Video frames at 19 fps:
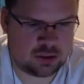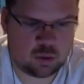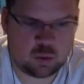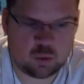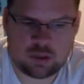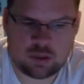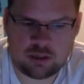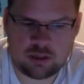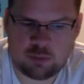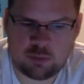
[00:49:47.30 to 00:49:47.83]

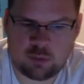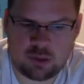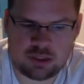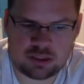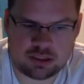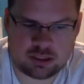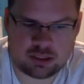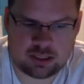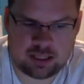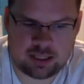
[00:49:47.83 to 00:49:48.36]
20
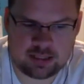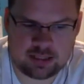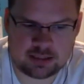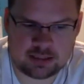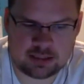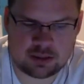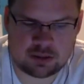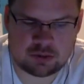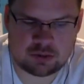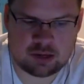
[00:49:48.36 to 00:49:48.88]
points less
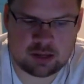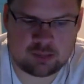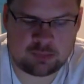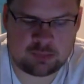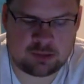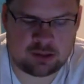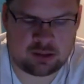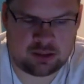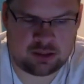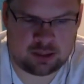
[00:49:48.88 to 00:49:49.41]
than Rob
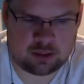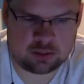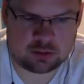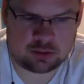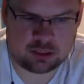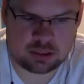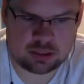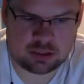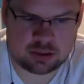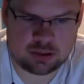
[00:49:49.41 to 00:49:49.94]

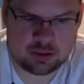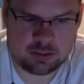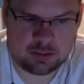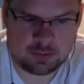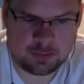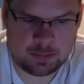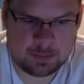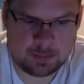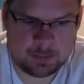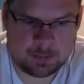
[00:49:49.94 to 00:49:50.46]
Gronkowski.
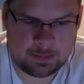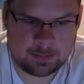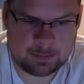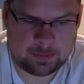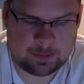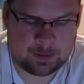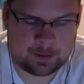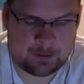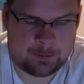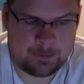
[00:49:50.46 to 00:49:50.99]
Okay.